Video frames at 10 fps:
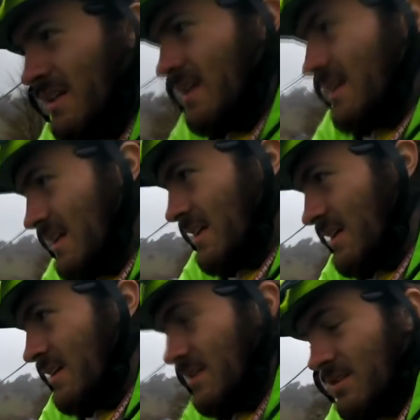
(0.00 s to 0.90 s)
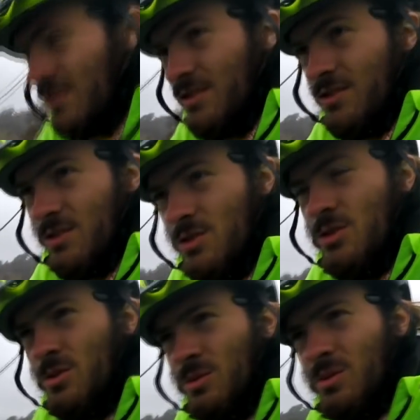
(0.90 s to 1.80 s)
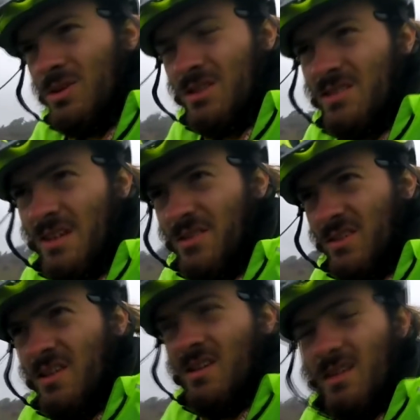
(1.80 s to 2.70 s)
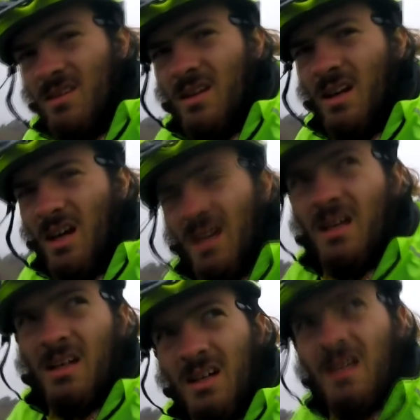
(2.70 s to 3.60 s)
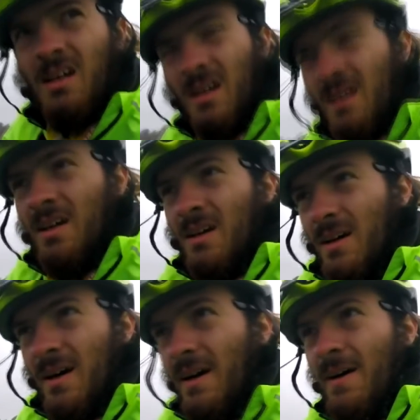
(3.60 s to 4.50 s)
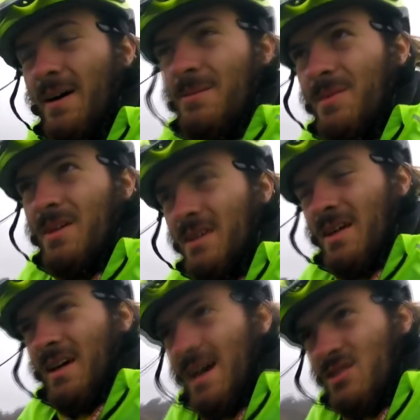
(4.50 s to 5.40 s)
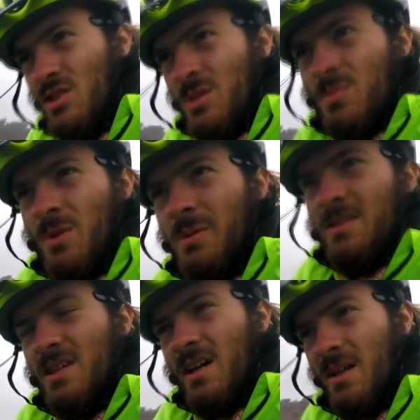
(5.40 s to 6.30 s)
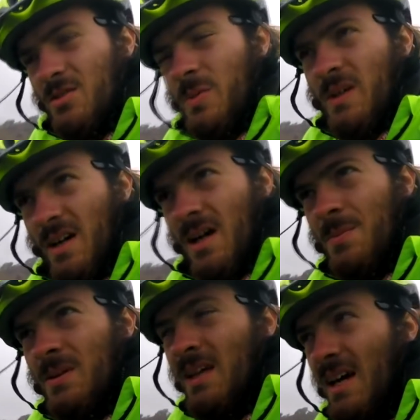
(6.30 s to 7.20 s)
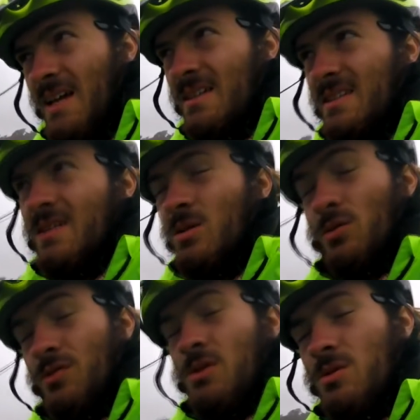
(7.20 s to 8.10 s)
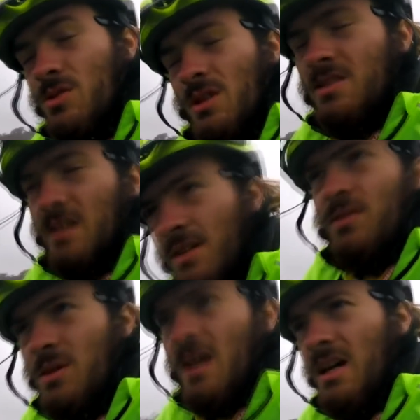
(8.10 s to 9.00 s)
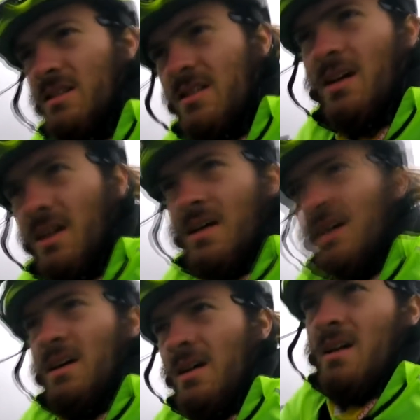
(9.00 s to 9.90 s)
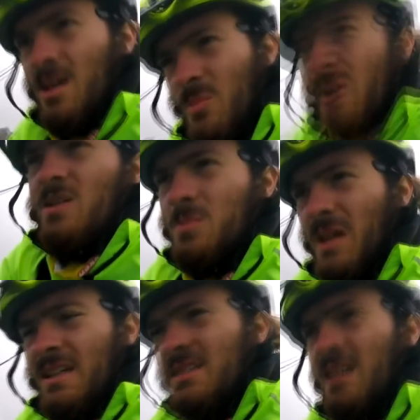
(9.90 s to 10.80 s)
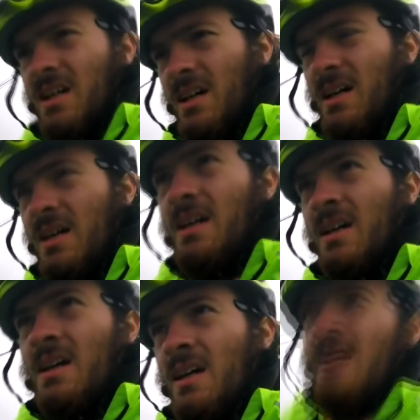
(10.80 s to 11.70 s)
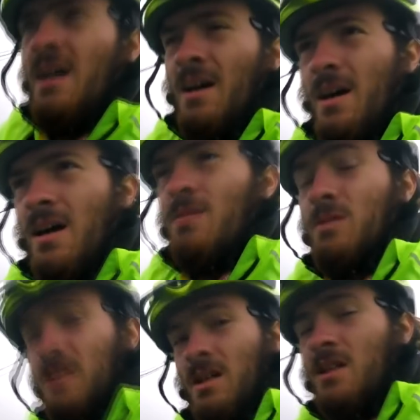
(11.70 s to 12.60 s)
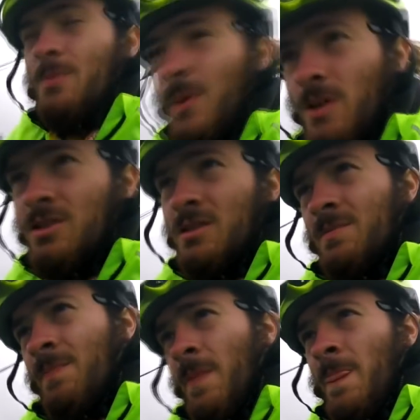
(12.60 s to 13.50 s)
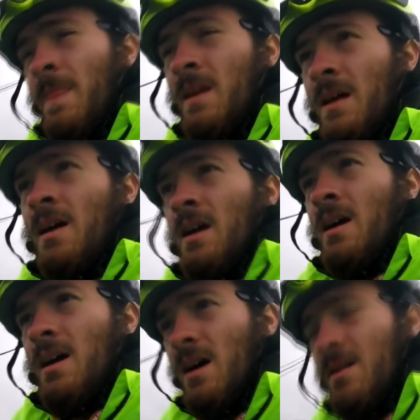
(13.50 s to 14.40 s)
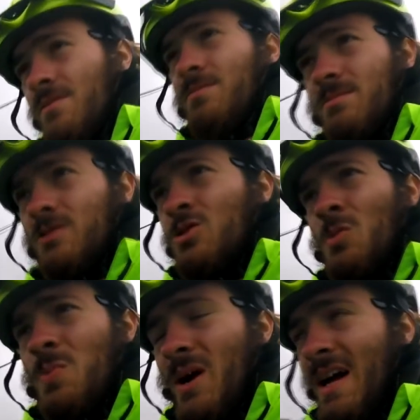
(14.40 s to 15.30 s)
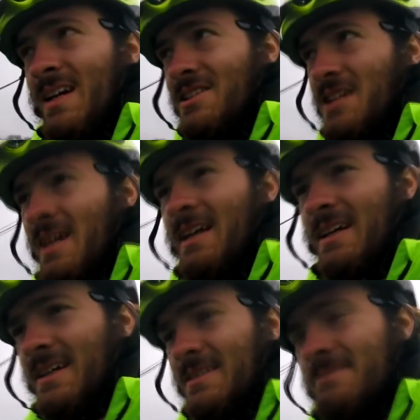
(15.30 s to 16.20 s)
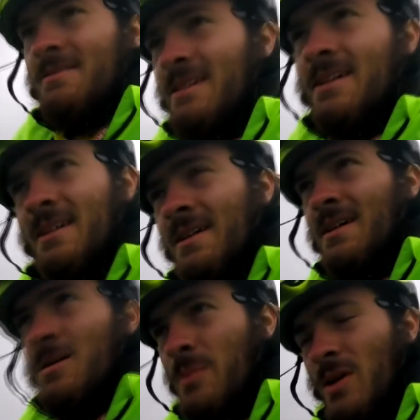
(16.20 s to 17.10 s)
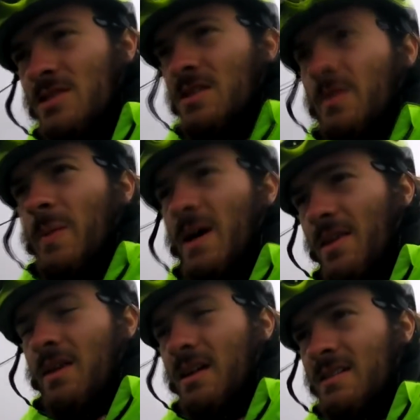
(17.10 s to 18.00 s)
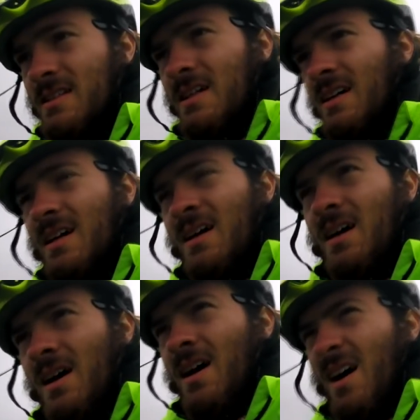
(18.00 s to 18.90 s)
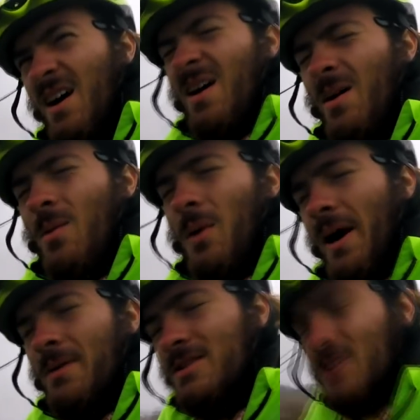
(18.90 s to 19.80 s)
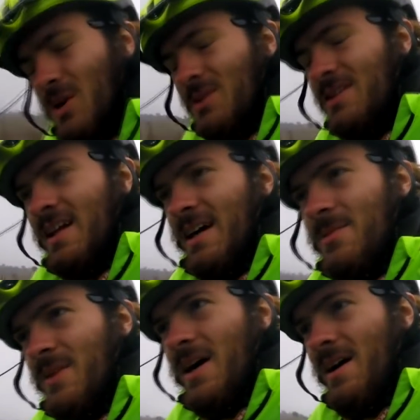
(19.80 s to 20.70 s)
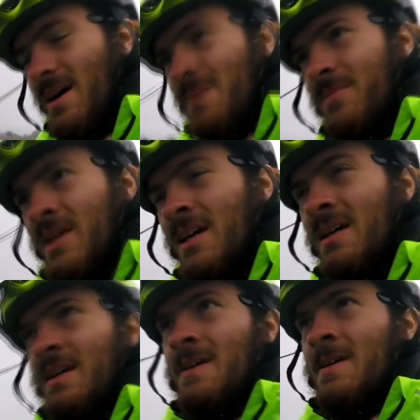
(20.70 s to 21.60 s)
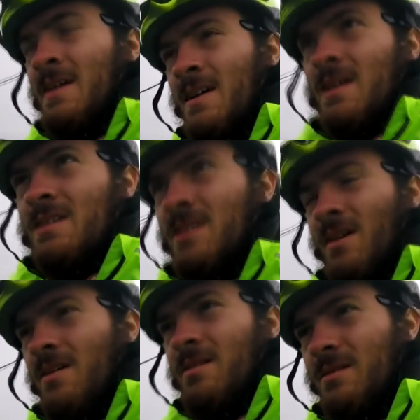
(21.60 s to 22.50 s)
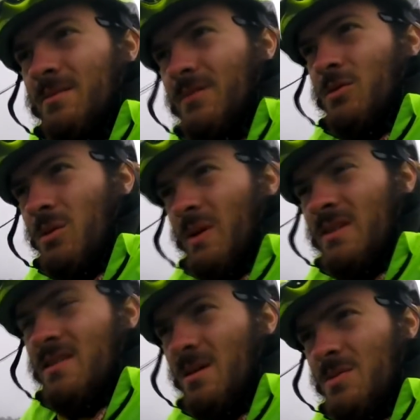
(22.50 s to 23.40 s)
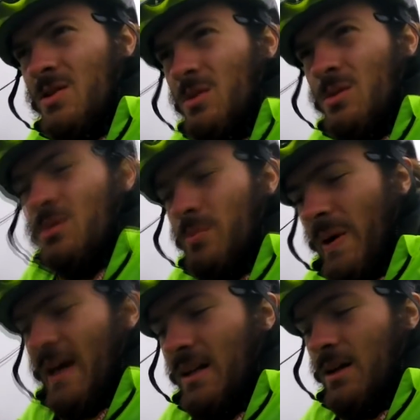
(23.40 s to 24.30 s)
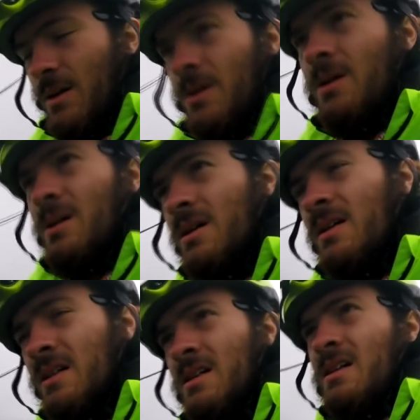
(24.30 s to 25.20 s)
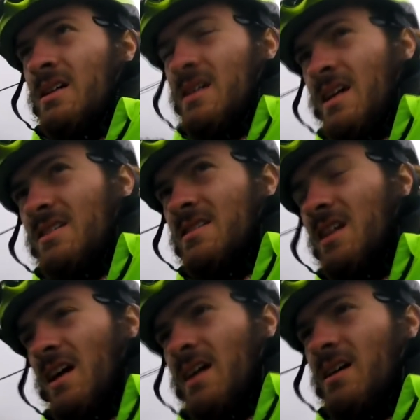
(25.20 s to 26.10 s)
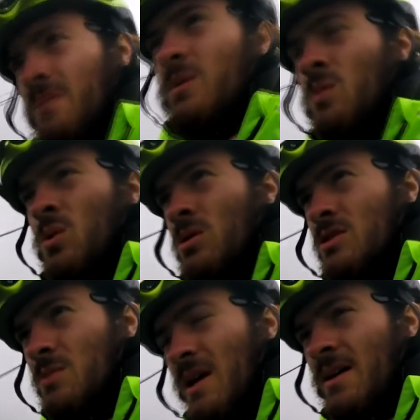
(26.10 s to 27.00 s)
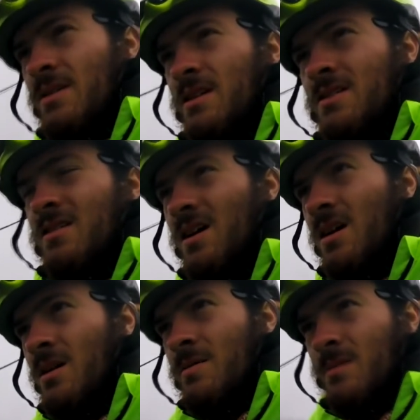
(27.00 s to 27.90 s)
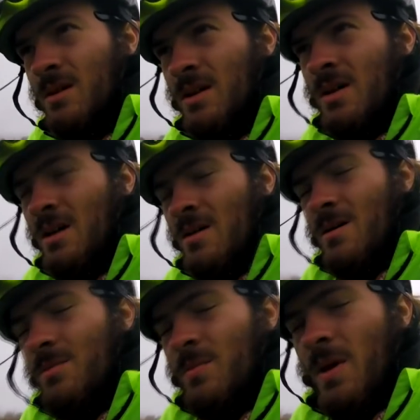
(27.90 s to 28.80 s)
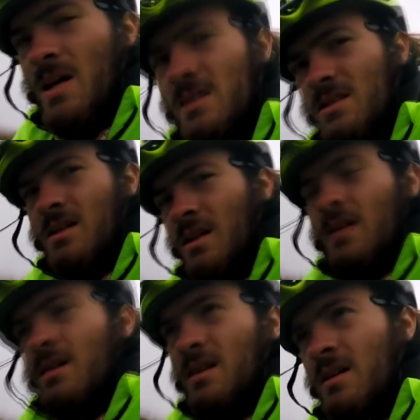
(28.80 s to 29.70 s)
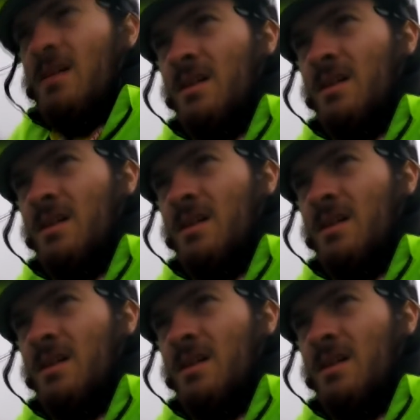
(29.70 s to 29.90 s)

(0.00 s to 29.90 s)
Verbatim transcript: It is June the 17th today. Um, as you can probably tell, I've spent a couple days, or a few, should I say, a few days at Bell's place. A uh, really nice person, uh, super energetic and positive about things. Wow, it's cold today. Um, so we went up to Batlow yesterday. We walked around this uh, amazing uh,